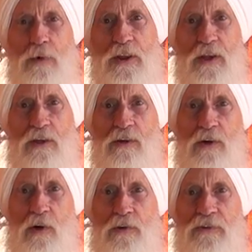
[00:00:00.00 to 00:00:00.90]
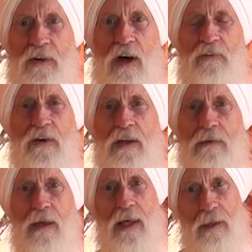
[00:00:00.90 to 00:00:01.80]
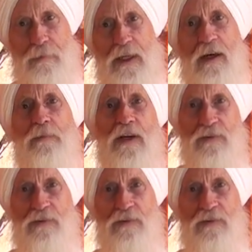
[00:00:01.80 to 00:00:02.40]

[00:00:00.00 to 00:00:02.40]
within your own self and become